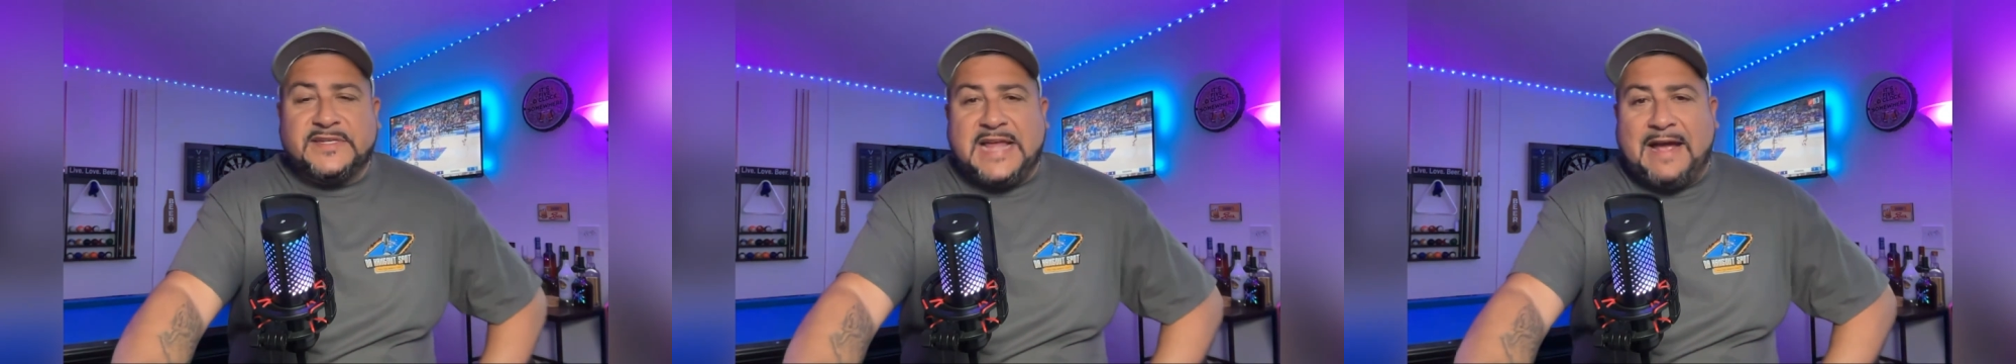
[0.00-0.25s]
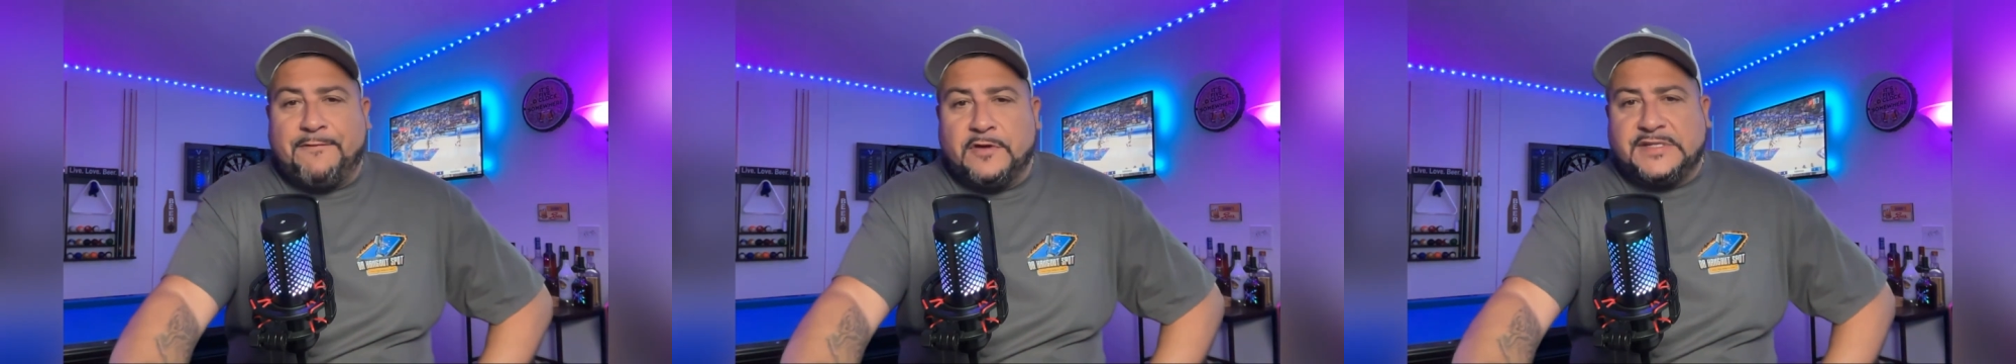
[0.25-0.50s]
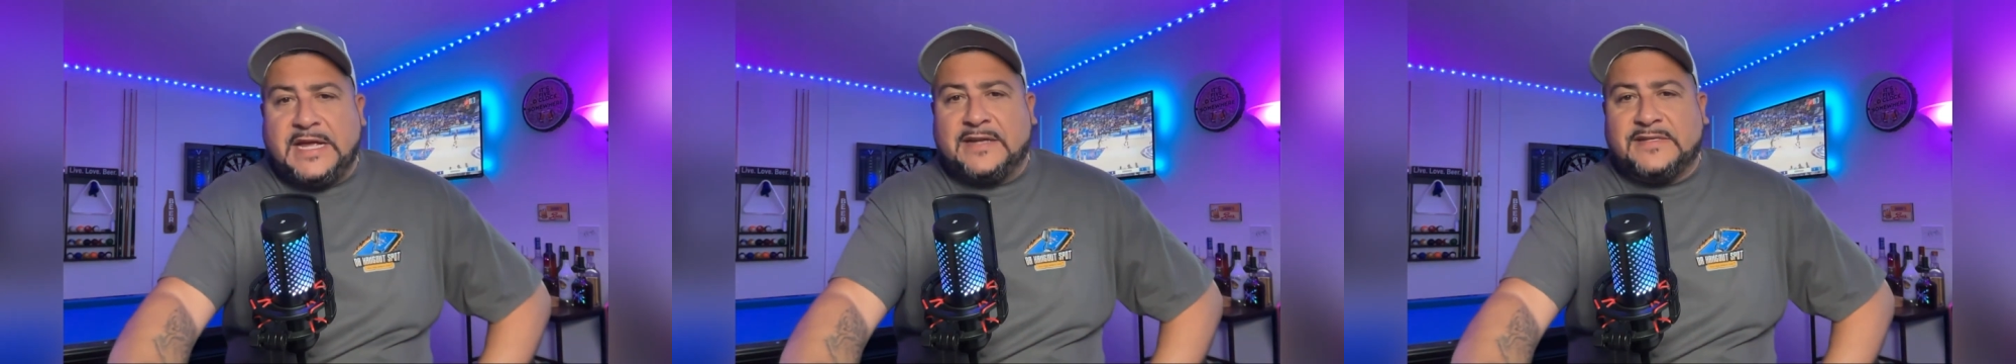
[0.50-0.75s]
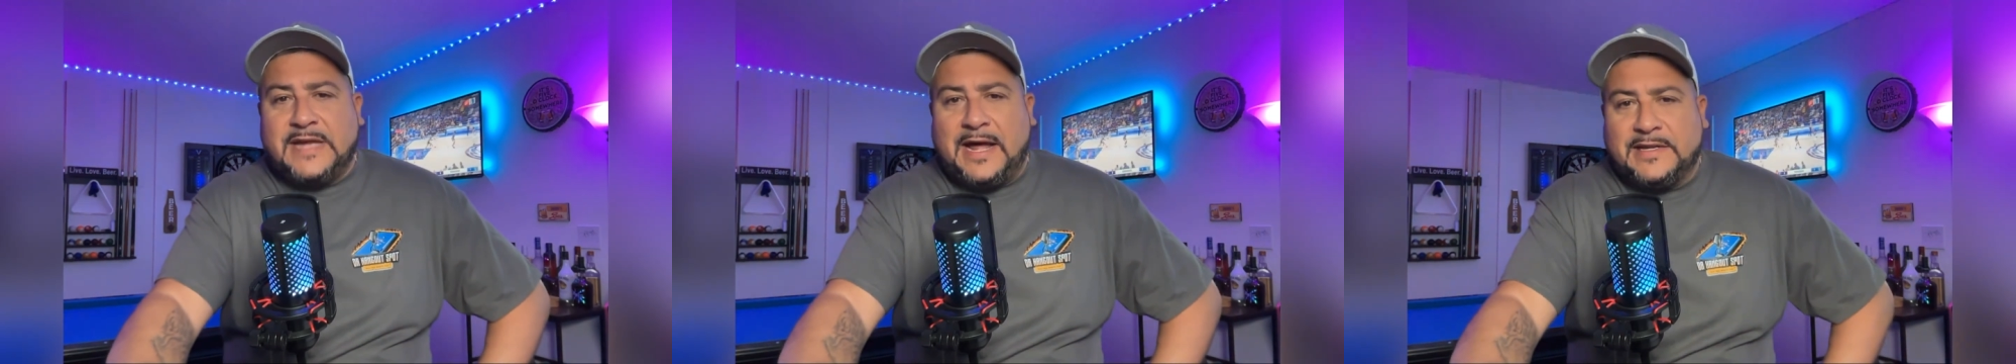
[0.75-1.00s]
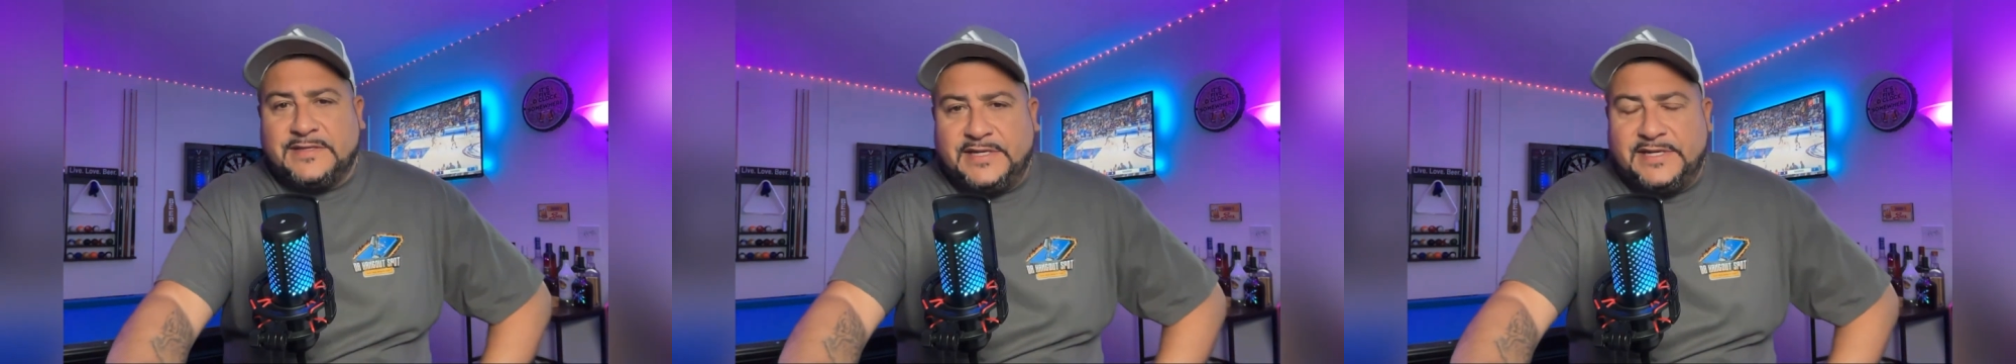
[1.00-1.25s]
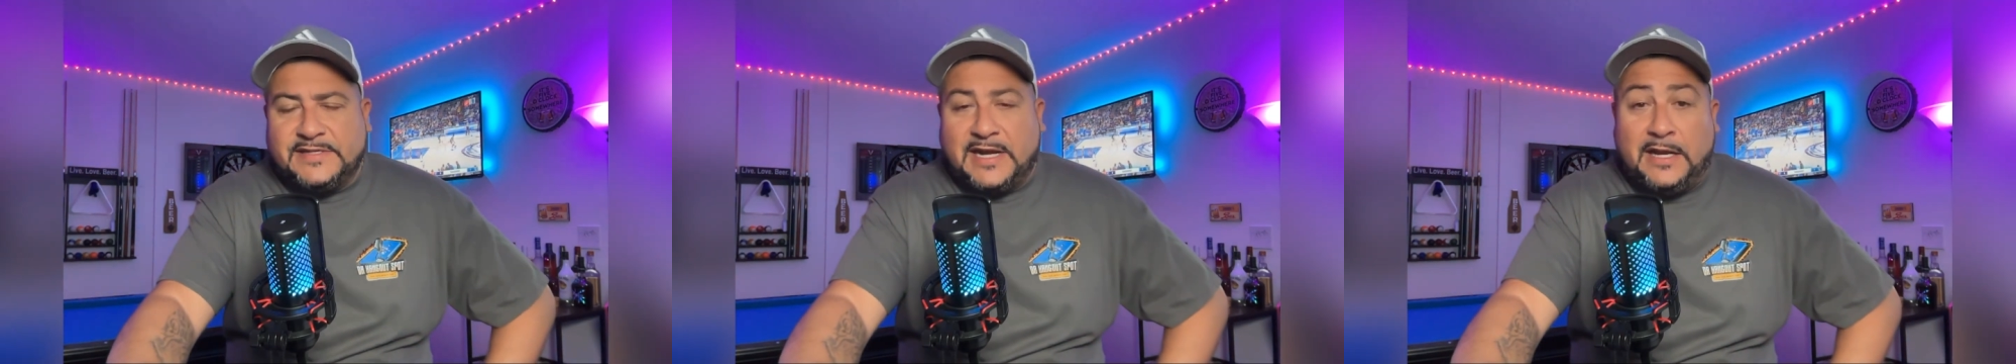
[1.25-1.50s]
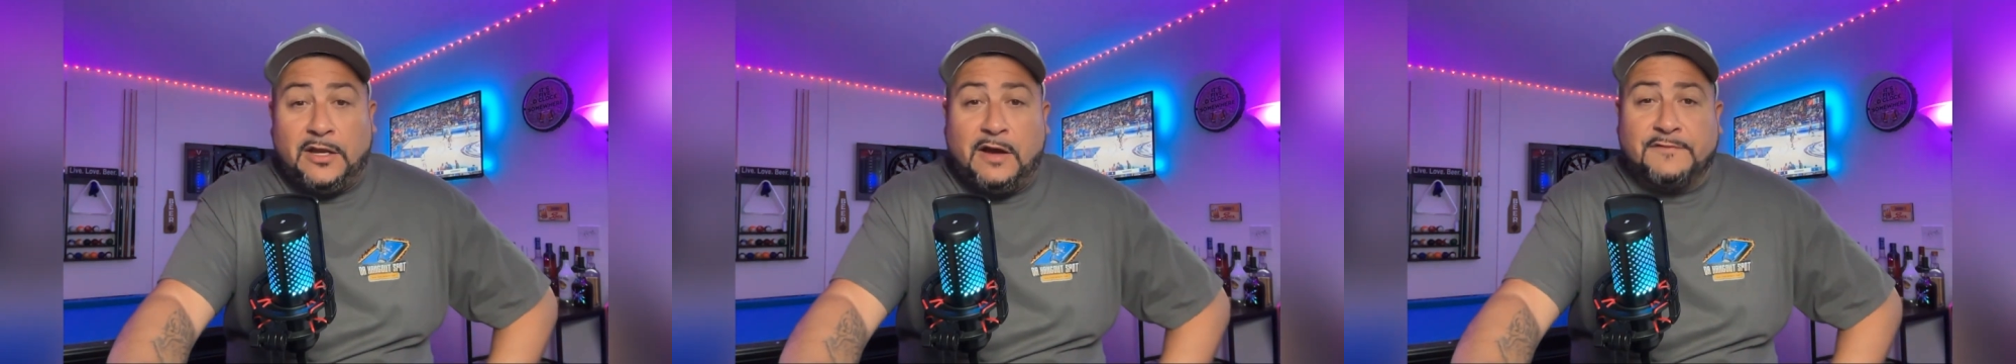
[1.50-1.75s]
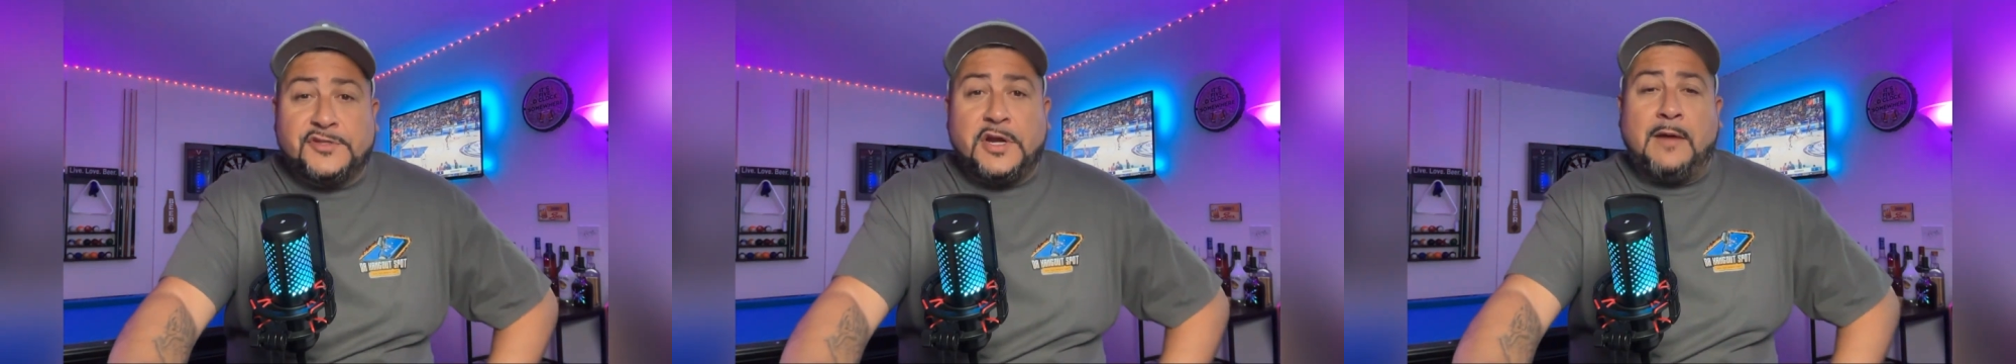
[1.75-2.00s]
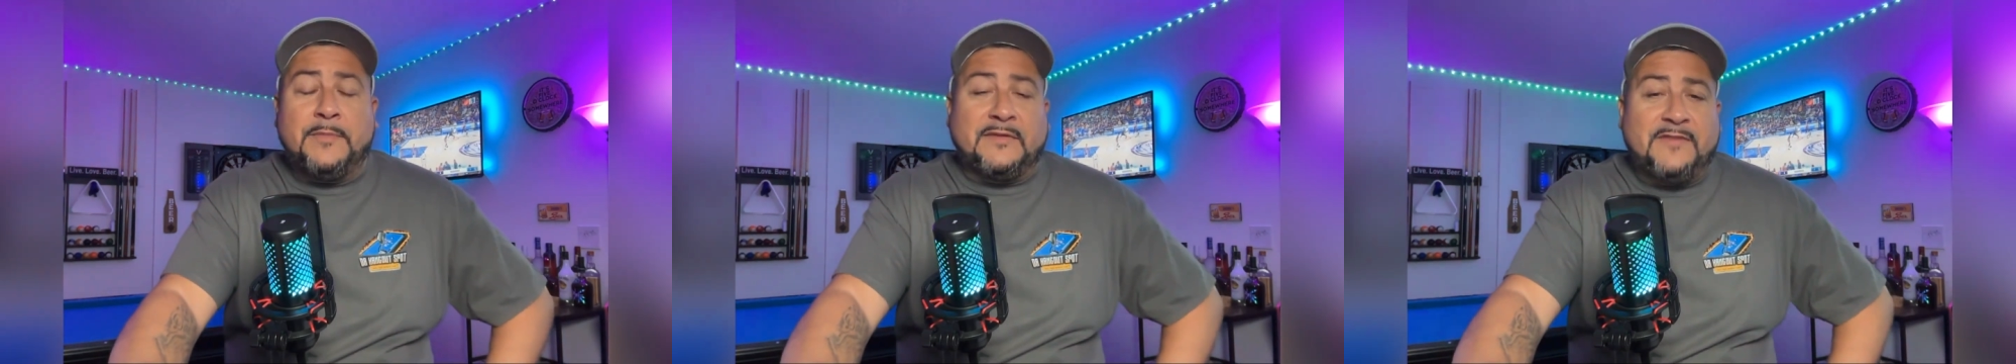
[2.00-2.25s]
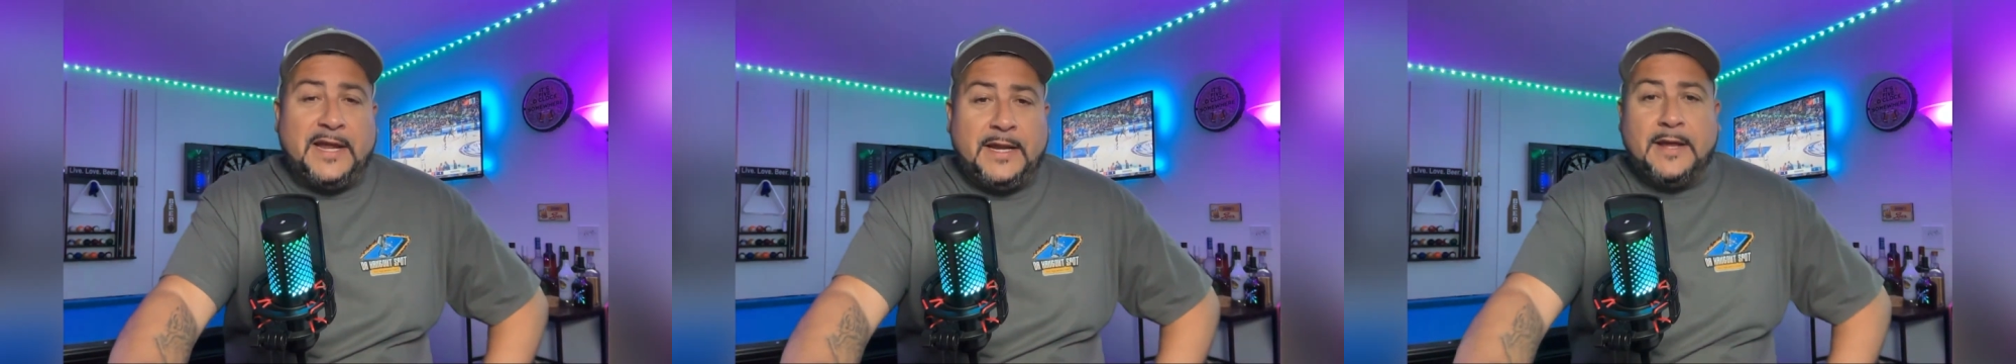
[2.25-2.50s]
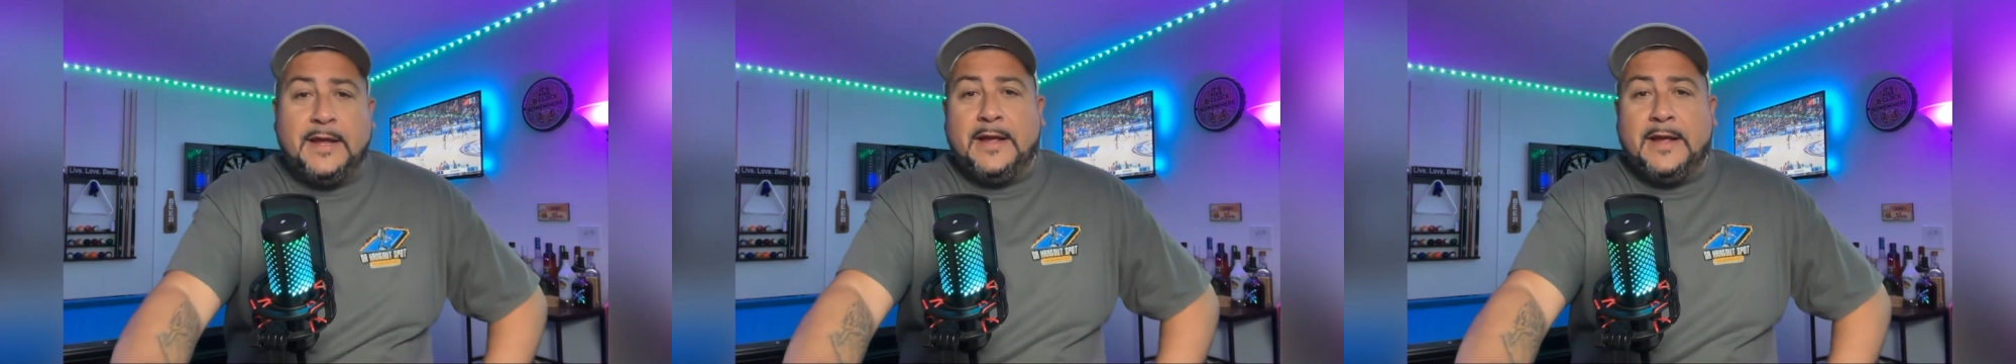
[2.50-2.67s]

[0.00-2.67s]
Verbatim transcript: Stafford has had a solid season. I love Sean McVay.